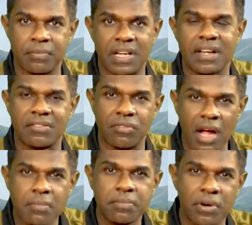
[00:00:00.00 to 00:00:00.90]
But at
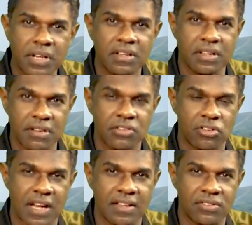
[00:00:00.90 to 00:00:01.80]
one point in our
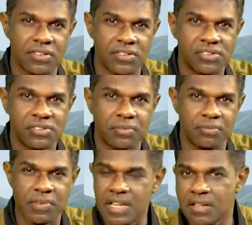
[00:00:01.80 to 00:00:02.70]
challenges,
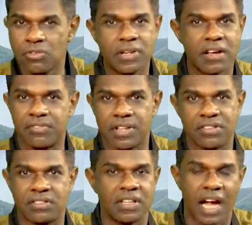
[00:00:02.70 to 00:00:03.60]
many would have
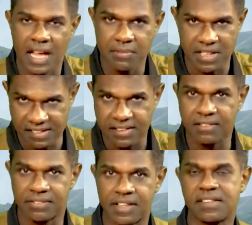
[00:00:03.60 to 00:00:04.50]
faced it. I
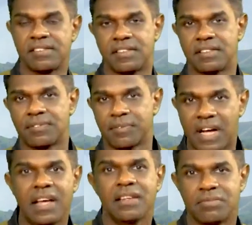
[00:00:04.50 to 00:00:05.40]
myself faced it.
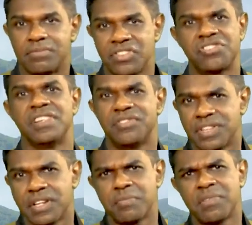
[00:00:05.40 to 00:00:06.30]
I just
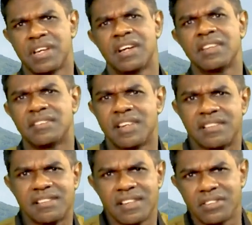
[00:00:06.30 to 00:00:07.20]
lifted up my eyes
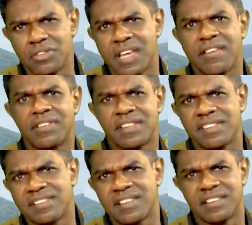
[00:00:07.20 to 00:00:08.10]
and said to the heaven
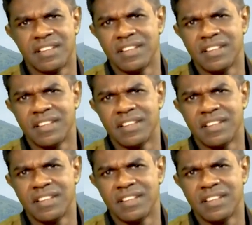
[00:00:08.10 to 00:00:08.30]
and said,